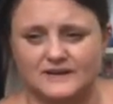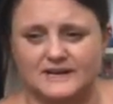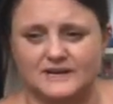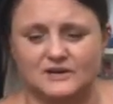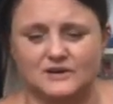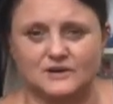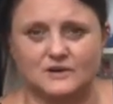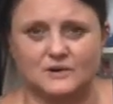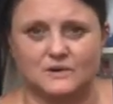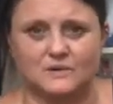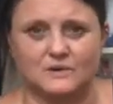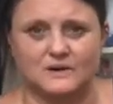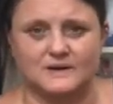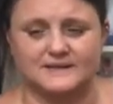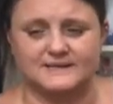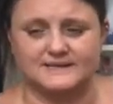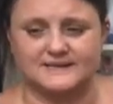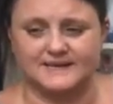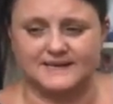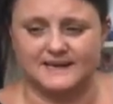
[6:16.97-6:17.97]
good
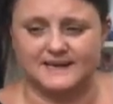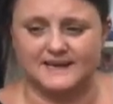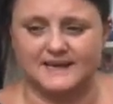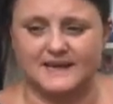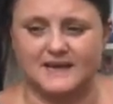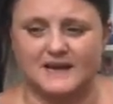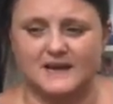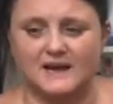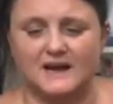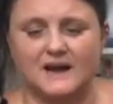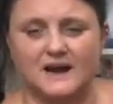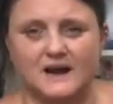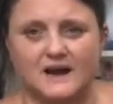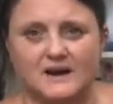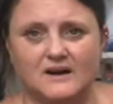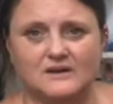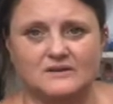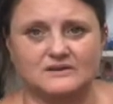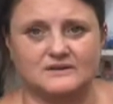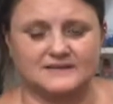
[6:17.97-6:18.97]
quality
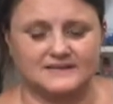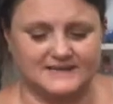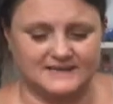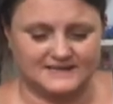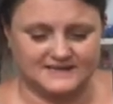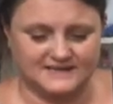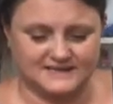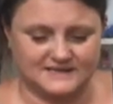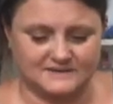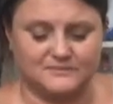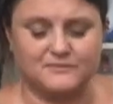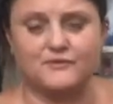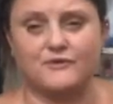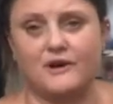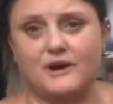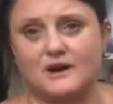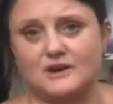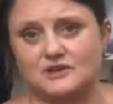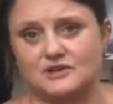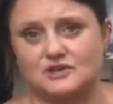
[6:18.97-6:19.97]
artist's
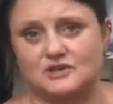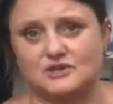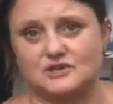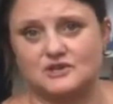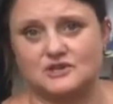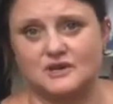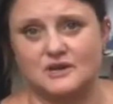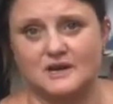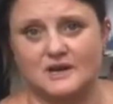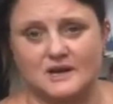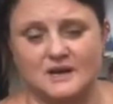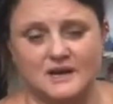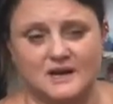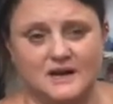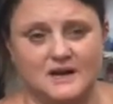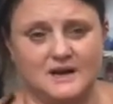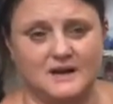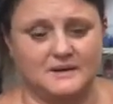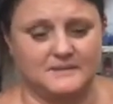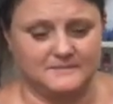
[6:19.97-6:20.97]
brush,
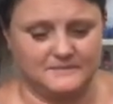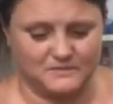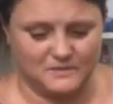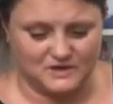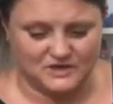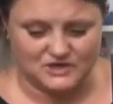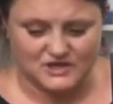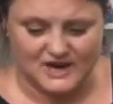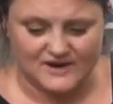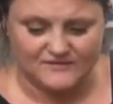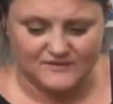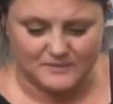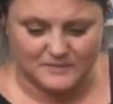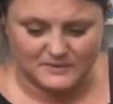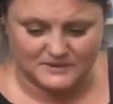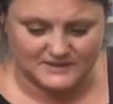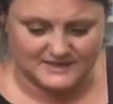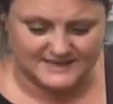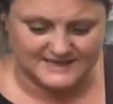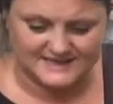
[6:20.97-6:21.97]
which
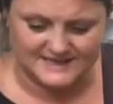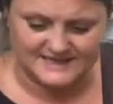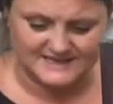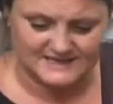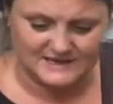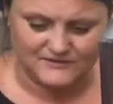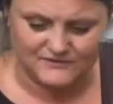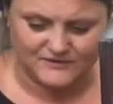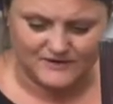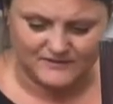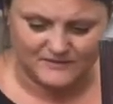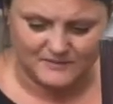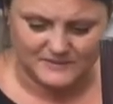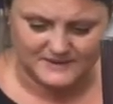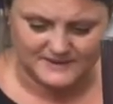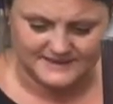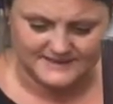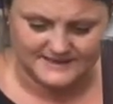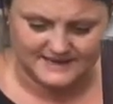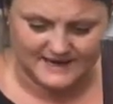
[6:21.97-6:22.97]
it's easy for
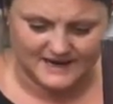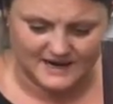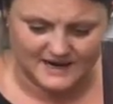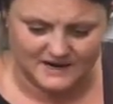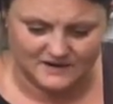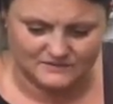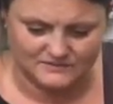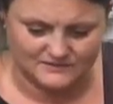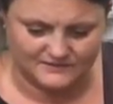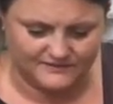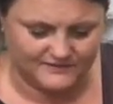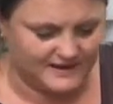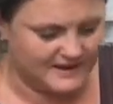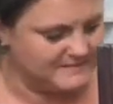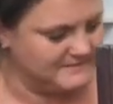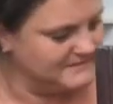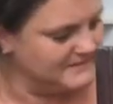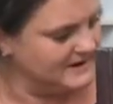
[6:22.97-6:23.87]
everybody to get hold of them,